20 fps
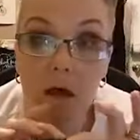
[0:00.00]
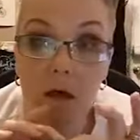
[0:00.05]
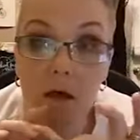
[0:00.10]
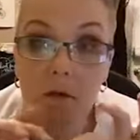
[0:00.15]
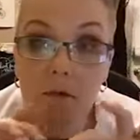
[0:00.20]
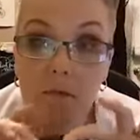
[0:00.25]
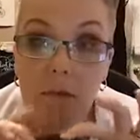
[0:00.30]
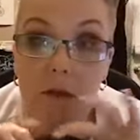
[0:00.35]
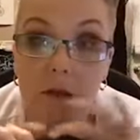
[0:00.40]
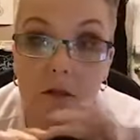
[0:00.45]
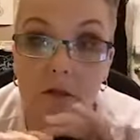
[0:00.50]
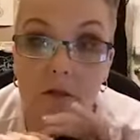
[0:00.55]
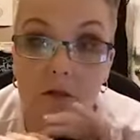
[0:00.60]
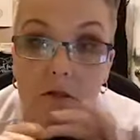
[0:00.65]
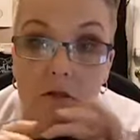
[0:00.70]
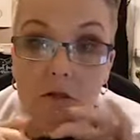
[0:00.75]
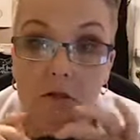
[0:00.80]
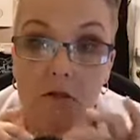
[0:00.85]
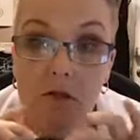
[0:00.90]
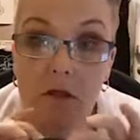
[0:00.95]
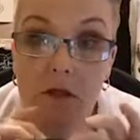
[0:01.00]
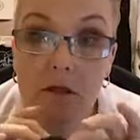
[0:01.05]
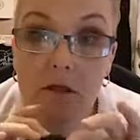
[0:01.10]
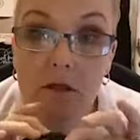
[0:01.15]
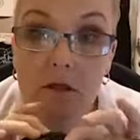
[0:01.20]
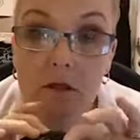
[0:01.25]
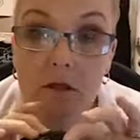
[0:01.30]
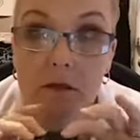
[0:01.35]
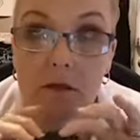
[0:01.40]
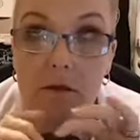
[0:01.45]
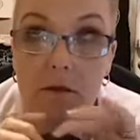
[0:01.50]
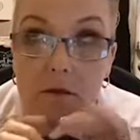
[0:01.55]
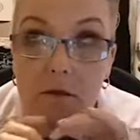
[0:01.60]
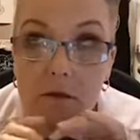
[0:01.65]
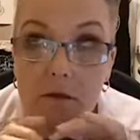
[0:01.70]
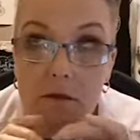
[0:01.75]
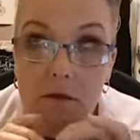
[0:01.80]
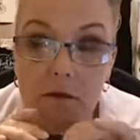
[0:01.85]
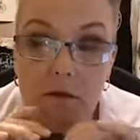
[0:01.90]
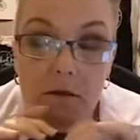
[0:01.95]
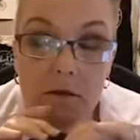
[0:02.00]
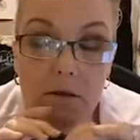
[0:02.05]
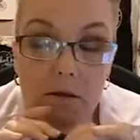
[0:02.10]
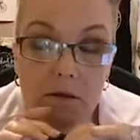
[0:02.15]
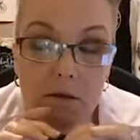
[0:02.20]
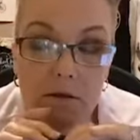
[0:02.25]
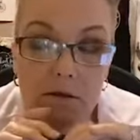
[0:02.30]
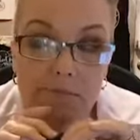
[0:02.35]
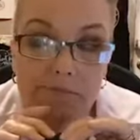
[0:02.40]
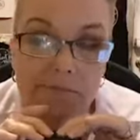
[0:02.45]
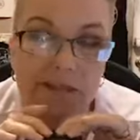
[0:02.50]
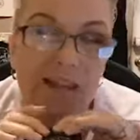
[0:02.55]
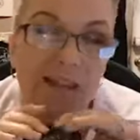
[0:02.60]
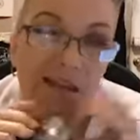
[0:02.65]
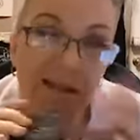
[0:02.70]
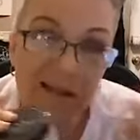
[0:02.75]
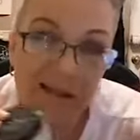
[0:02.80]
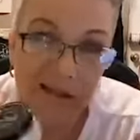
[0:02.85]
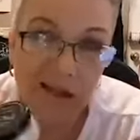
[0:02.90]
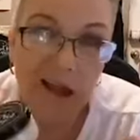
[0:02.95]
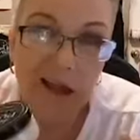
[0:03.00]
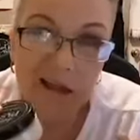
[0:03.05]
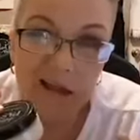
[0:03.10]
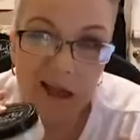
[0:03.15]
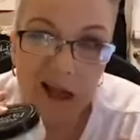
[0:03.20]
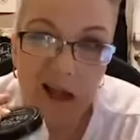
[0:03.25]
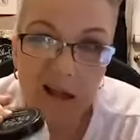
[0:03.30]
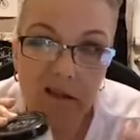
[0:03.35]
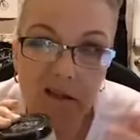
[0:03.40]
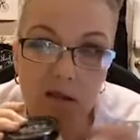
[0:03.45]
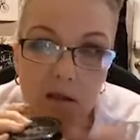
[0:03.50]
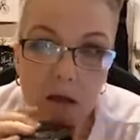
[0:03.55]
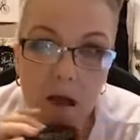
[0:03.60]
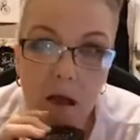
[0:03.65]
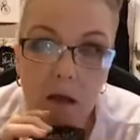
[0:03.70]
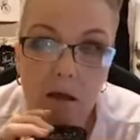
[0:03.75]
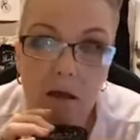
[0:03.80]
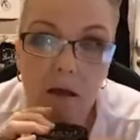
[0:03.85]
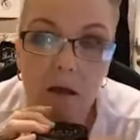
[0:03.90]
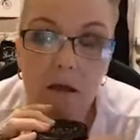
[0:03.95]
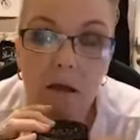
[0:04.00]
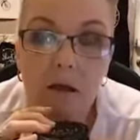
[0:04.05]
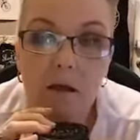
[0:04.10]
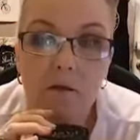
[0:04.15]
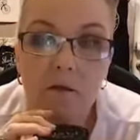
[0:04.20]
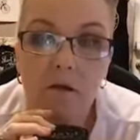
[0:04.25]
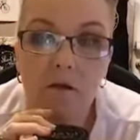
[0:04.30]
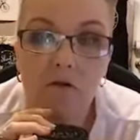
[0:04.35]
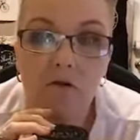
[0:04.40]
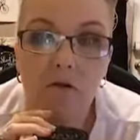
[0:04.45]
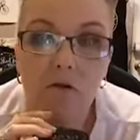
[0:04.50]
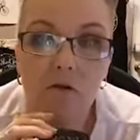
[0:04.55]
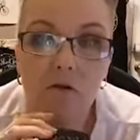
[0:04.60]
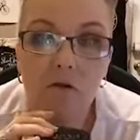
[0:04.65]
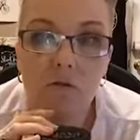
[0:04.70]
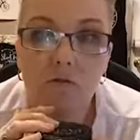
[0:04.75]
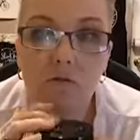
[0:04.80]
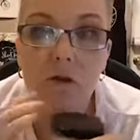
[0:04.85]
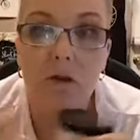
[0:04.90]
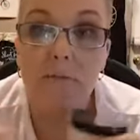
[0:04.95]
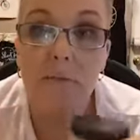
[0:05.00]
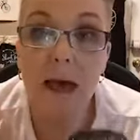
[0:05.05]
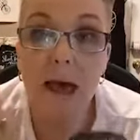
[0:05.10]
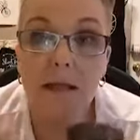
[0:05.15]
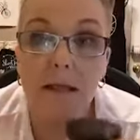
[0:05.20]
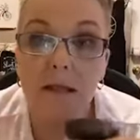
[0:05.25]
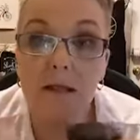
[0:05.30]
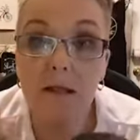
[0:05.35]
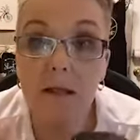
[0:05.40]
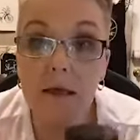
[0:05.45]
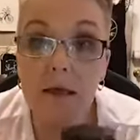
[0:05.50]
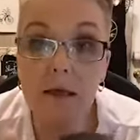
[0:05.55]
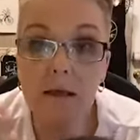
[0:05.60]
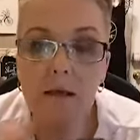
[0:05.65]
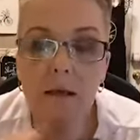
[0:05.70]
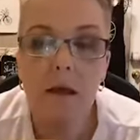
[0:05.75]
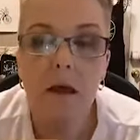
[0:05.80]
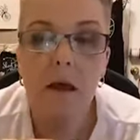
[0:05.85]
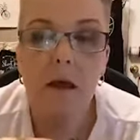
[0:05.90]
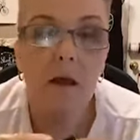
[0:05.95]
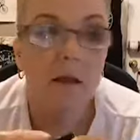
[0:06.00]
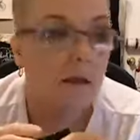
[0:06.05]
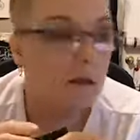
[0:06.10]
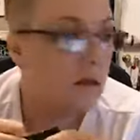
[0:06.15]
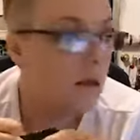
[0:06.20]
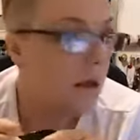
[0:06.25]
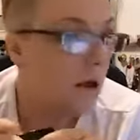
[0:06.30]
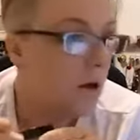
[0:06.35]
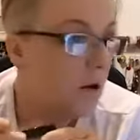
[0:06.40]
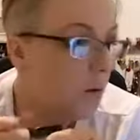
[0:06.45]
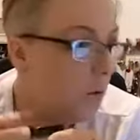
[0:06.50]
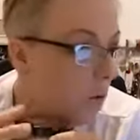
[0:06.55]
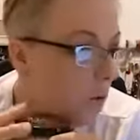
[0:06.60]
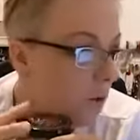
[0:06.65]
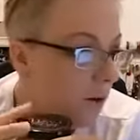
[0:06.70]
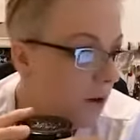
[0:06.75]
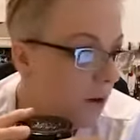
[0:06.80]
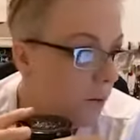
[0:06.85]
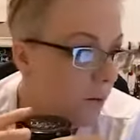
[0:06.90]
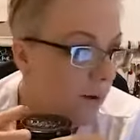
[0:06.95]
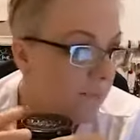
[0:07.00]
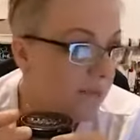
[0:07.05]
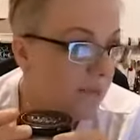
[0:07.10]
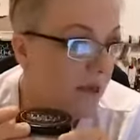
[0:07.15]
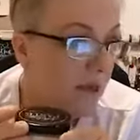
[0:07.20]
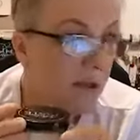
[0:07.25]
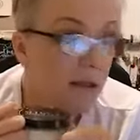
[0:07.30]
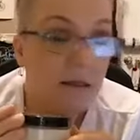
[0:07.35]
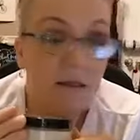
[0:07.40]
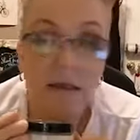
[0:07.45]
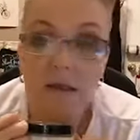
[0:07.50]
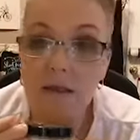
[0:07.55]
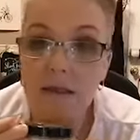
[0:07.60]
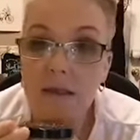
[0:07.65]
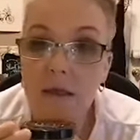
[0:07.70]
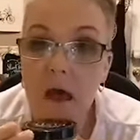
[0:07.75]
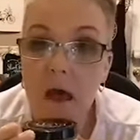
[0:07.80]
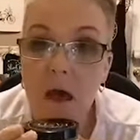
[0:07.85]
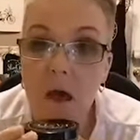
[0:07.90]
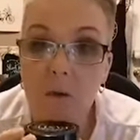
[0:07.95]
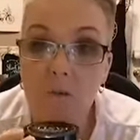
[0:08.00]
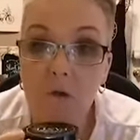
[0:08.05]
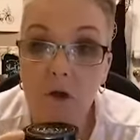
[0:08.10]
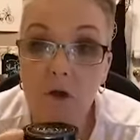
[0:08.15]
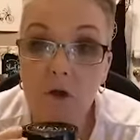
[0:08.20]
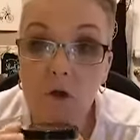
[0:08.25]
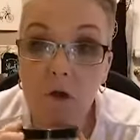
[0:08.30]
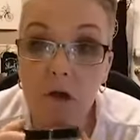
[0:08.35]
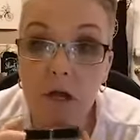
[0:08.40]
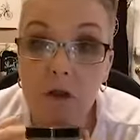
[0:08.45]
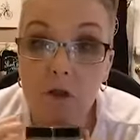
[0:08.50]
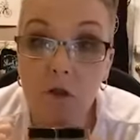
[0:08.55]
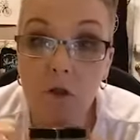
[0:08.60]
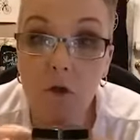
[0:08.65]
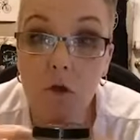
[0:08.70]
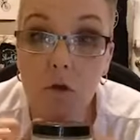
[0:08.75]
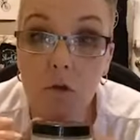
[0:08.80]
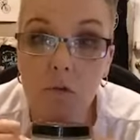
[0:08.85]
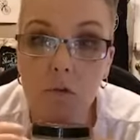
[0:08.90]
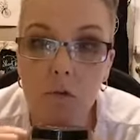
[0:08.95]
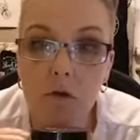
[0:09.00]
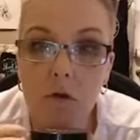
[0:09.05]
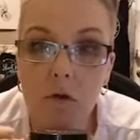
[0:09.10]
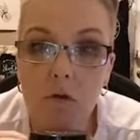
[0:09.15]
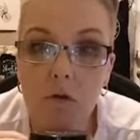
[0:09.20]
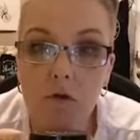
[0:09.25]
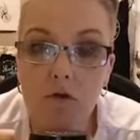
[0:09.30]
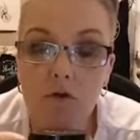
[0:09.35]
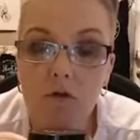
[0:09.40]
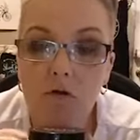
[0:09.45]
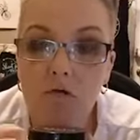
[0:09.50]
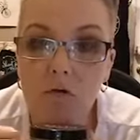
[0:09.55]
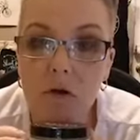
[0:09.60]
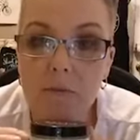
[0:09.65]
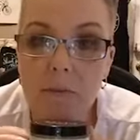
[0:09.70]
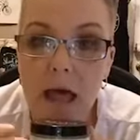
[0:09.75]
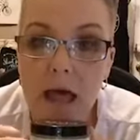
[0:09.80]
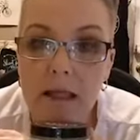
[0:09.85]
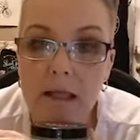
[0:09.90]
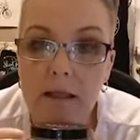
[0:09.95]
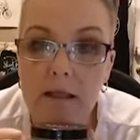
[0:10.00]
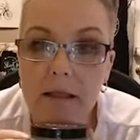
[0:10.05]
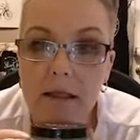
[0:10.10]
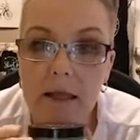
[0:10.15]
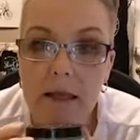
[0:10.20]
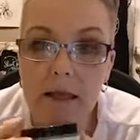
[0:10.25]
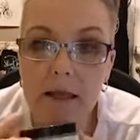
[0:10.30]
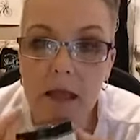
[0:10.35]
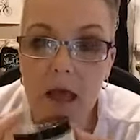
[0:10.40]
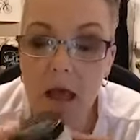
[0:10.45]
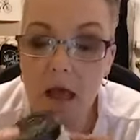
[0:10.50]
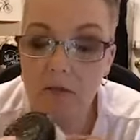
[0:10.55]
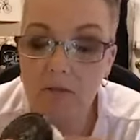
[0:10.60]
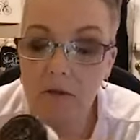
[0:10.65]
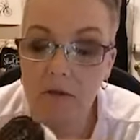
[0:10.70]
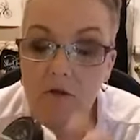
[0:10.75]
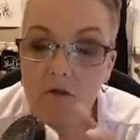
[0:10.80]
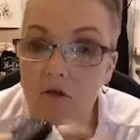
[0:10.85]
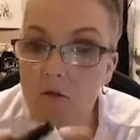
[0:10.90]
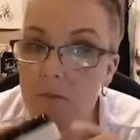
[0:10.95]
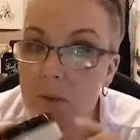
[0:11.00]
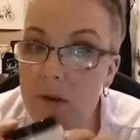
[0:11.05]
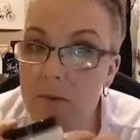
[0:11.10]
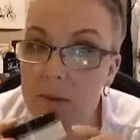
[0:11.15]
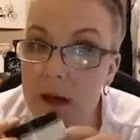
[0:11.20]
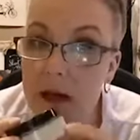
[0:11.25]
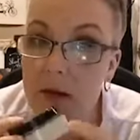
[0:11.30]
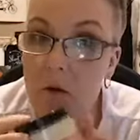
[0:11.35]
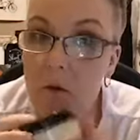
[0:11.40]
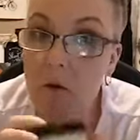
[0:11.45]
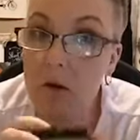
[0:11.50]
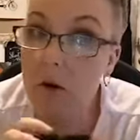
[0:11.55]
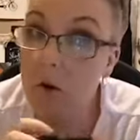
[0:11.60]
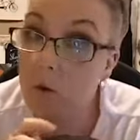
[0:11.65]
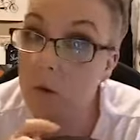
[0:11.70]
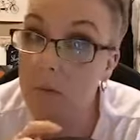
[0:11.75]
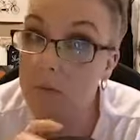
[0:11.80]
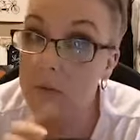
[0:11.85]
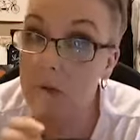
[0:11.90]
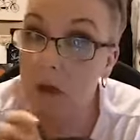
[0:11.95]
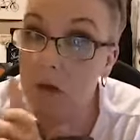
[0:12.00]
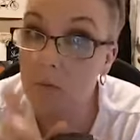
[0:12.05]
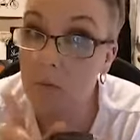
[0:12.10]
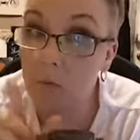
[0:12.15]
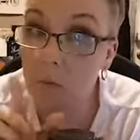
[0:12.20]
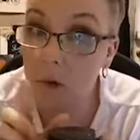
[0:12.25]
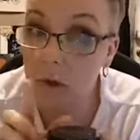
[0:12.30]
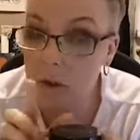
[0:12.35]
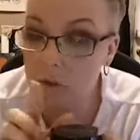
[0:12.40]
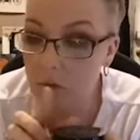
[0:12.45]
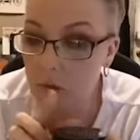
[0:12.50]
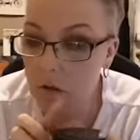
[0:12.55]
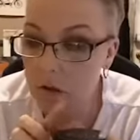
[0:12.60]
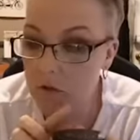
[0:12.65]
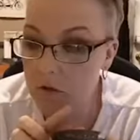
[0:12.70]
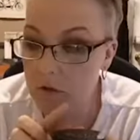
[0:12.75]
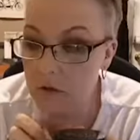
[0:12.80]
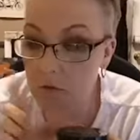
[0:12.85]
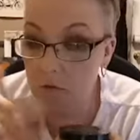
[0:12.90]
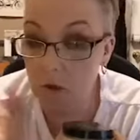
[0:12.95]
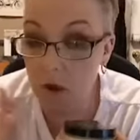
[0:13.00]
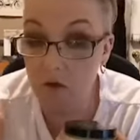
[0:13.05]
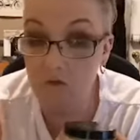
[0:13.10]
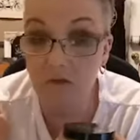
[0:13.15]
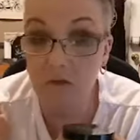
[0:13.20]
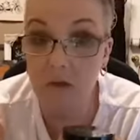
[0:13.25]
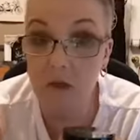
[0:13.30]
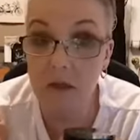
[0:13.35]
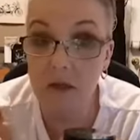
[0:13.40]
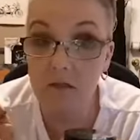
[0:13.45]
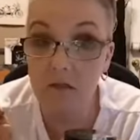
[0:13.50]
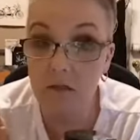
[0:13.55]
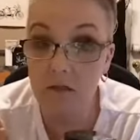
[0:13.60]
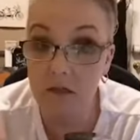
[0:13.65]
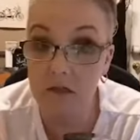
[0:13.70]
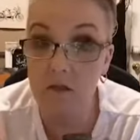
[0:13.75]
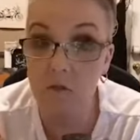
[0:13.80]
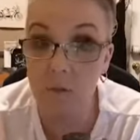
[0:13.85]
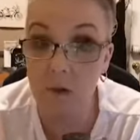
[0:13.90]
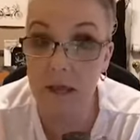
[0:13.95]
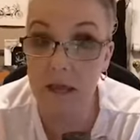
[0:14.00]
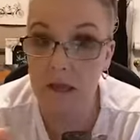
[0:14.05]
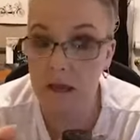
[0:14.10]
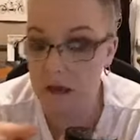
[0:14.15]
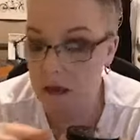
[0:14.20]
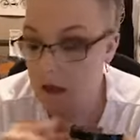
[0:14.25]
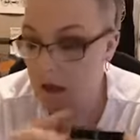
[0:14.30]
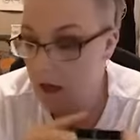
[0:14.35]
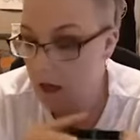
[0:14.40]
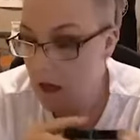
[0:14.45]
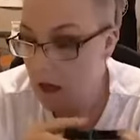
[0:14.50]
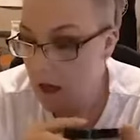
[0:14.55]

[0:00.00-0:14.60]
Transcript: Um, it's just, it is kind of out of stock. They're just rebalancing so on our website, it says um, returning soon. So they're just rebalancing and this should be back on our website really, really soon. Hopefully this week.